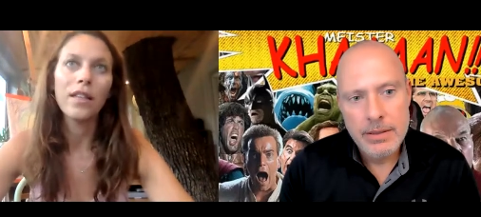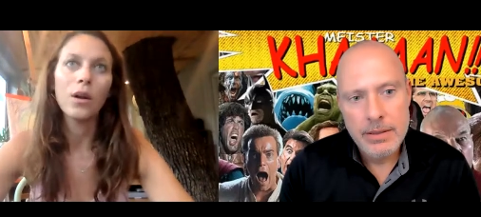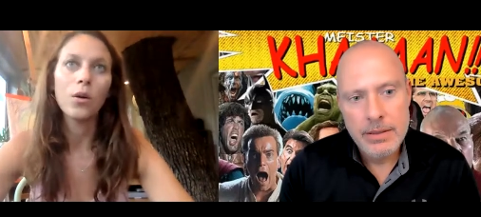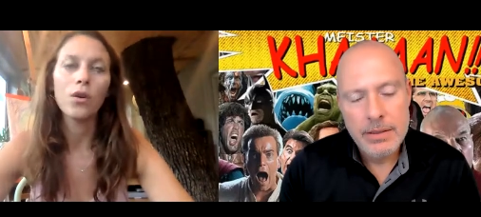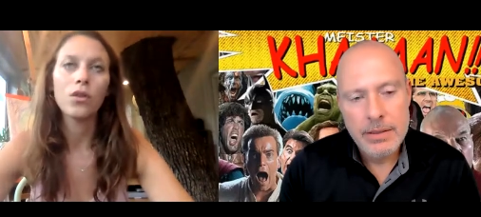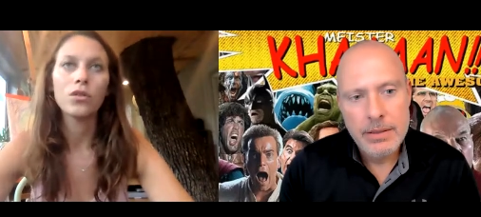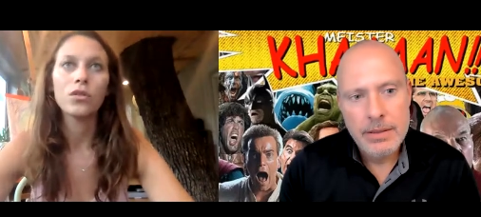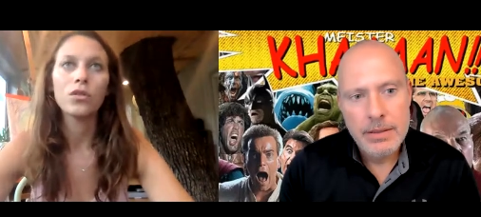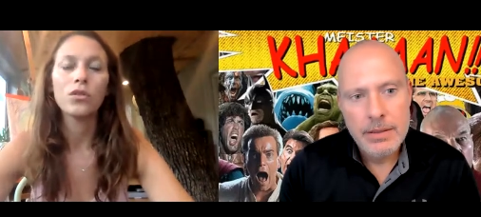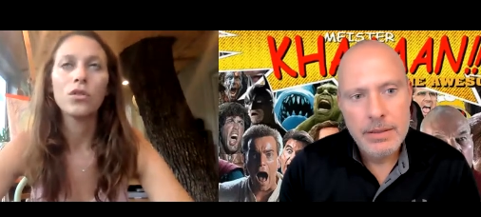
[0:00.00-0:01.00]
Speaker 1: And there were,
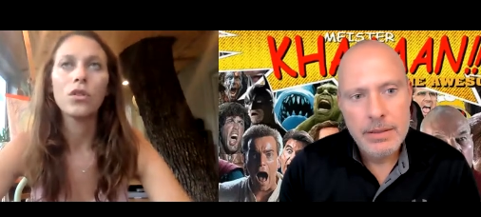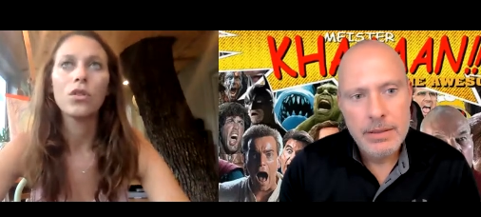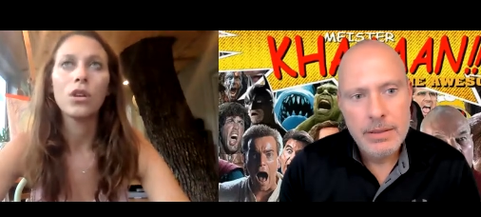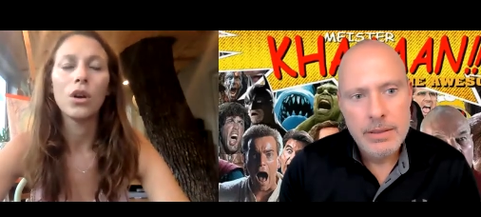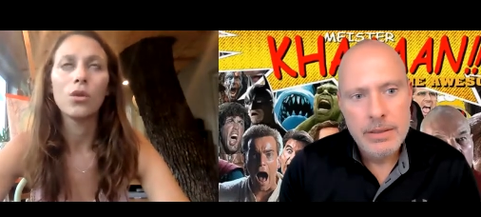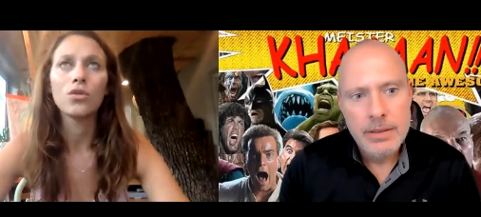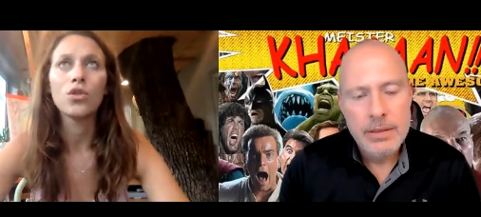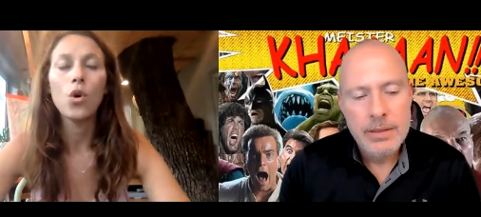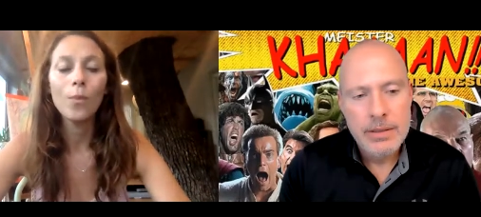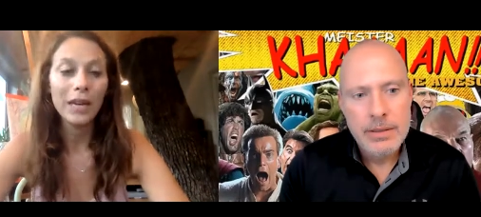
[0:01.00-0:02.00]
so, you know,
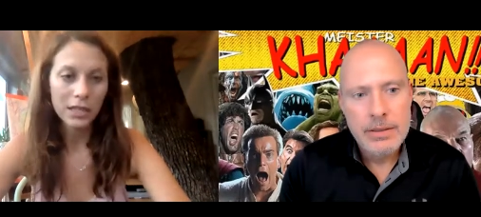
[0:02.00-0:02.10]
so many